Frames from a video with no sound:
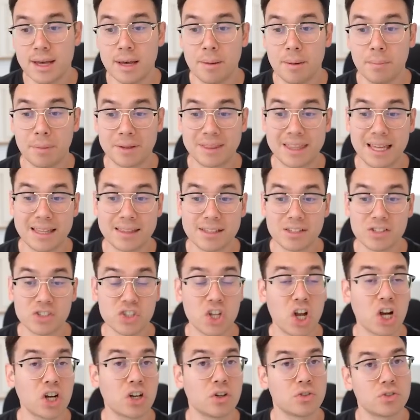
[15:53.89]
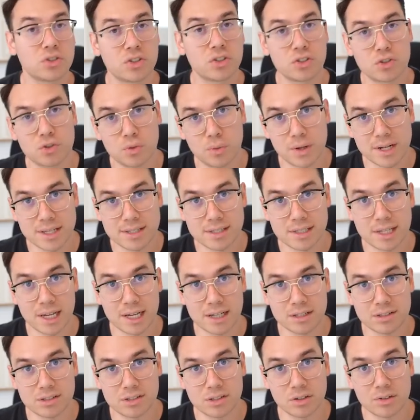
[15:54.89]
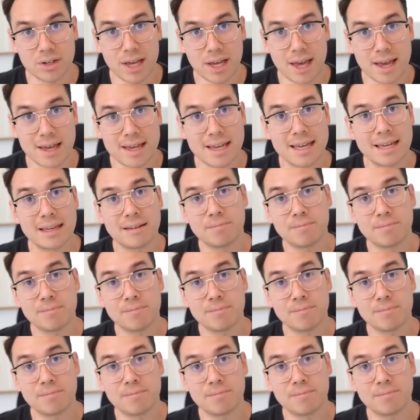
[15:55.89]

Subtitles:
but then the stock goes to 26, okay?